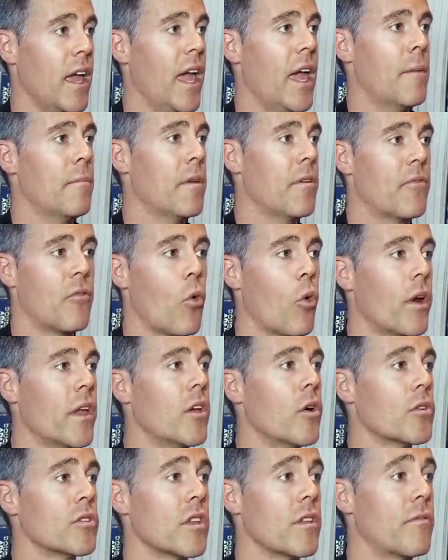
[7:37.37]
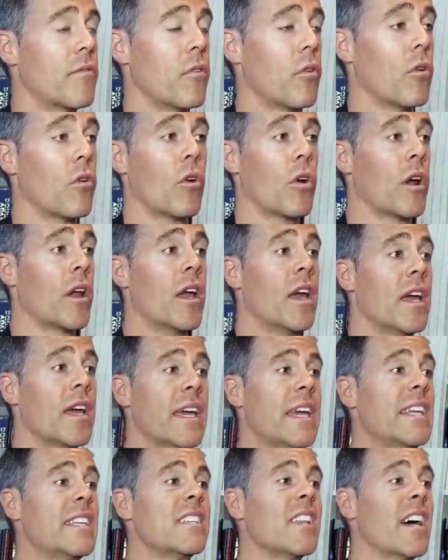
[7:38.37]
and before he goes on the floor,
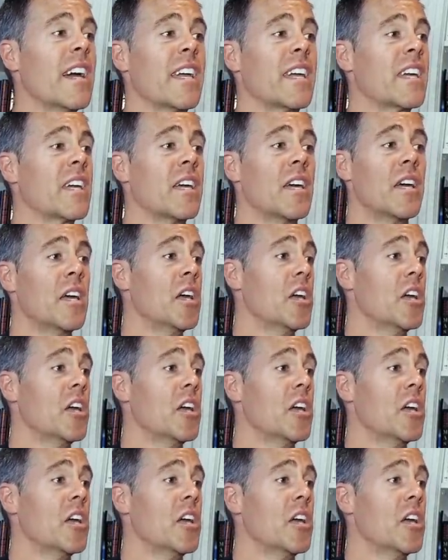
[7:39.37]
he's like